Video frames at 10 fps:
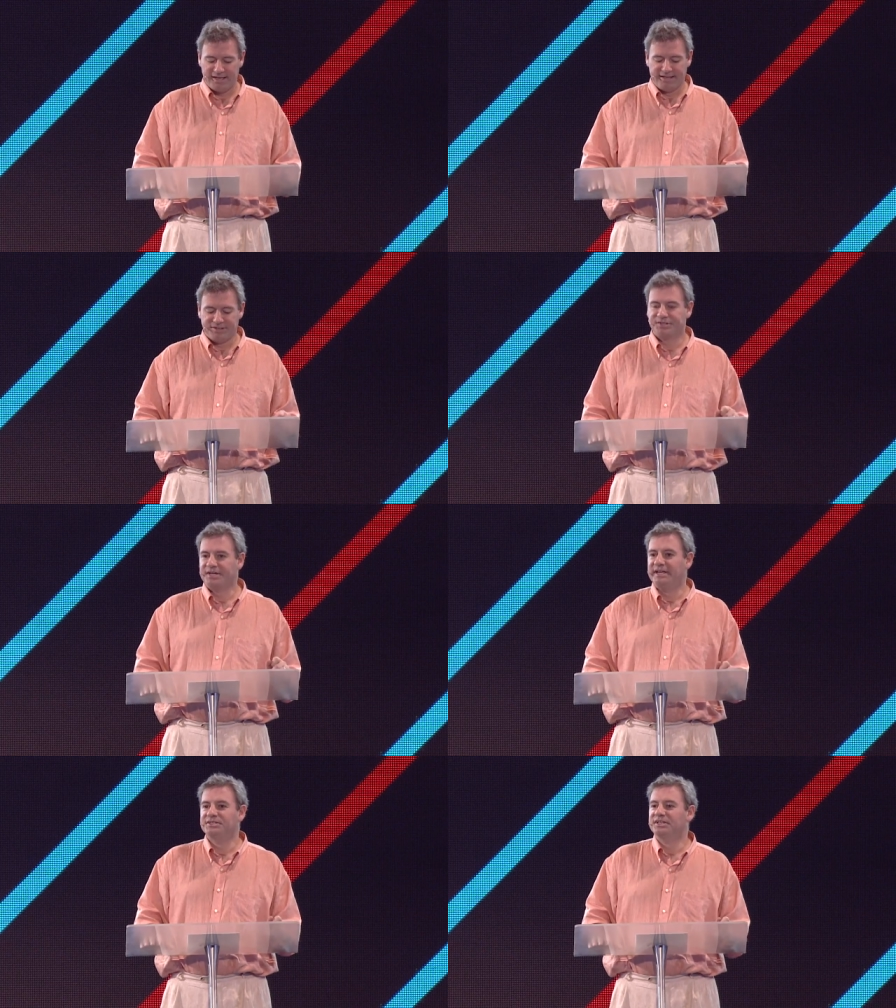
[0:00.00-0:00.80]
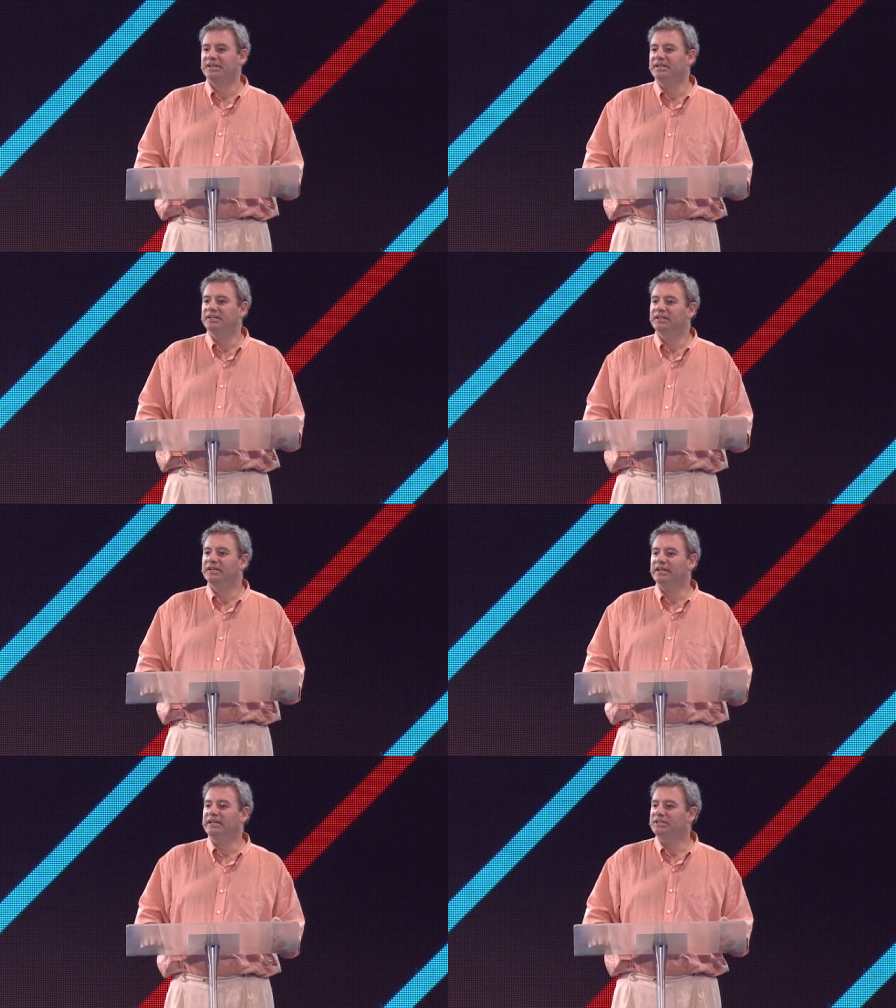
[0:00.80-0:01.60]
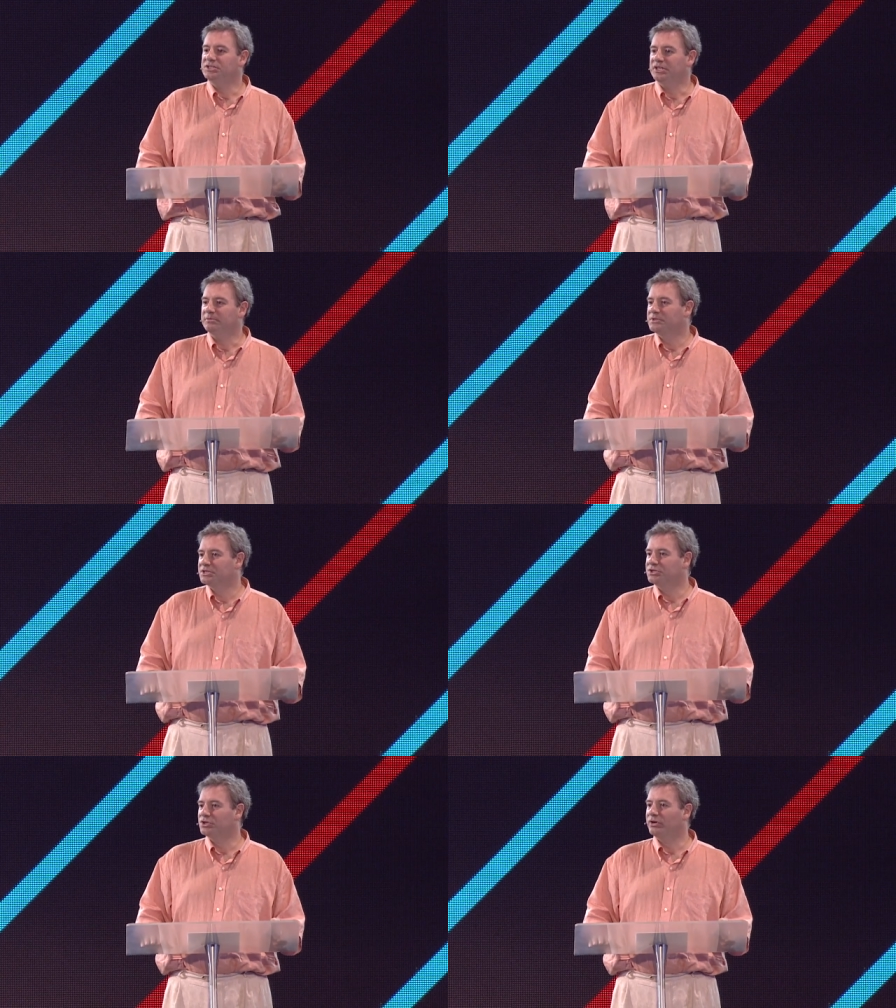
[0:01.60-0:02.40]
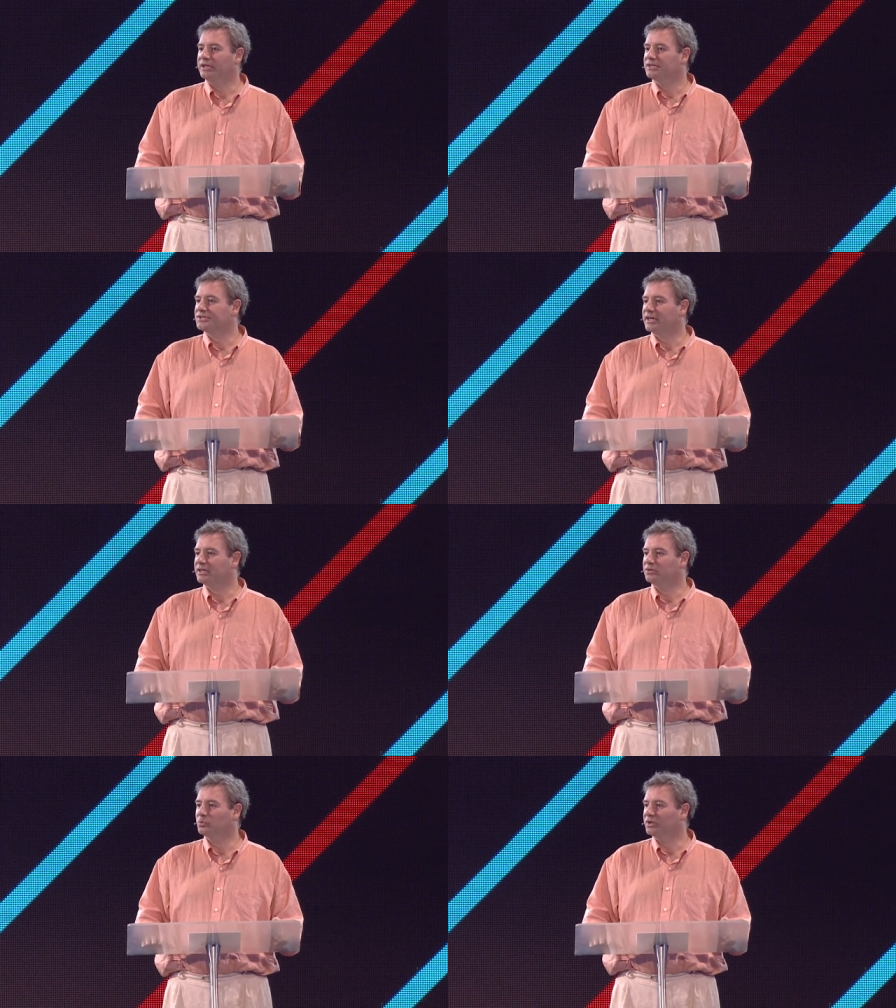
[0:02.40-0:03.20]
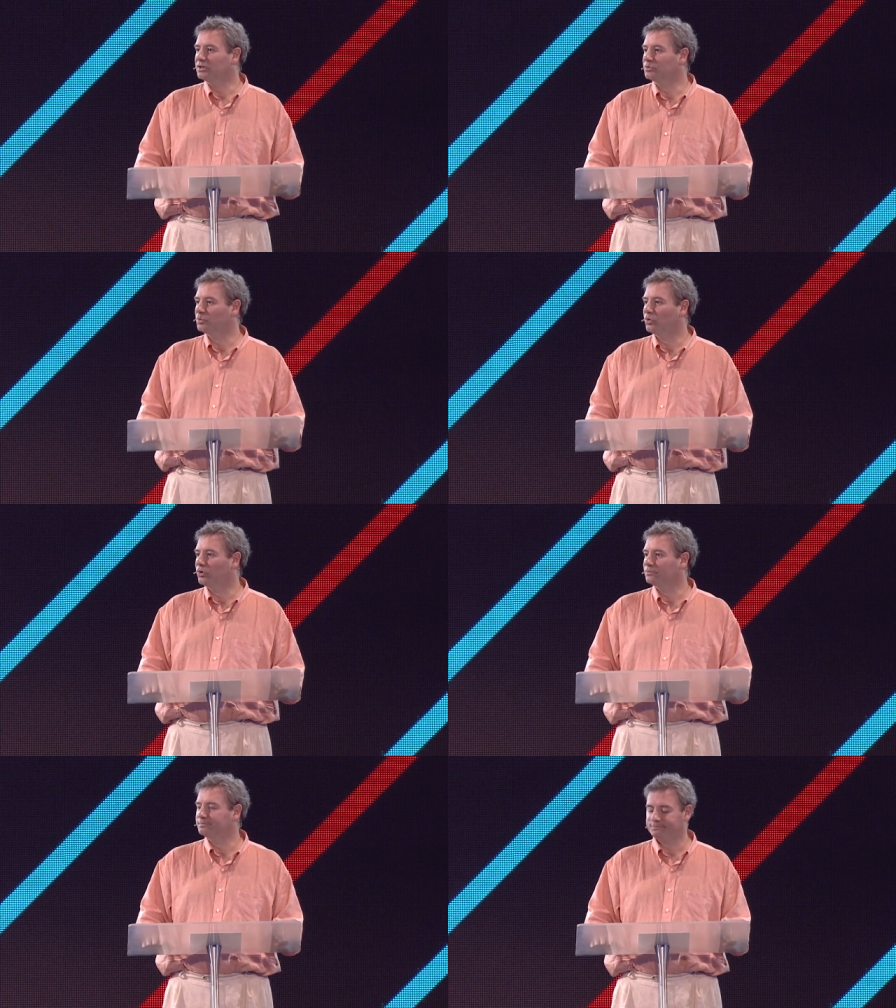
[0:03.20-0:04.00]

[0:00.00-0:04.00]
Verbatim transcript: is set in Egypt during the Second World War.